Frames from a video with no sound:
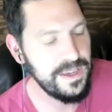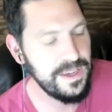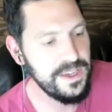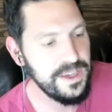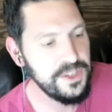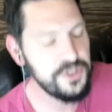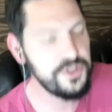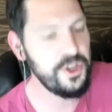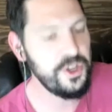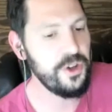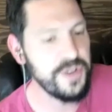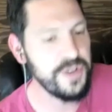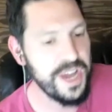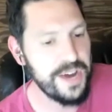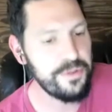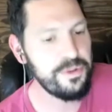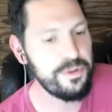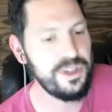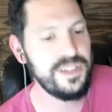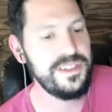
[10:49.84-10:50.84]
So
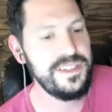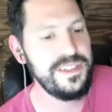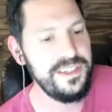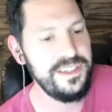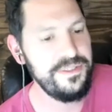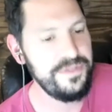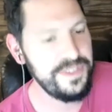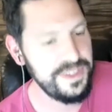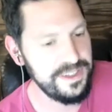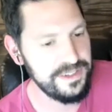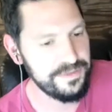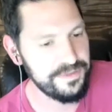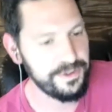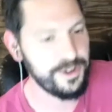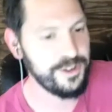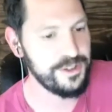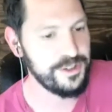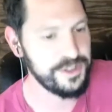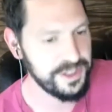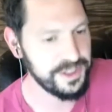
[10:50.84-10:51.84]
network T V
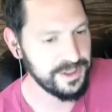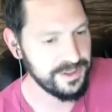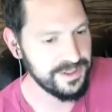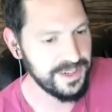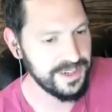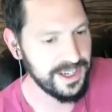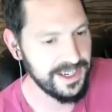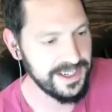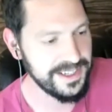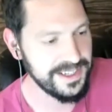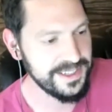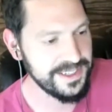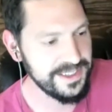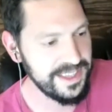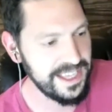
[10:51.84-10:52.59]
version, huh?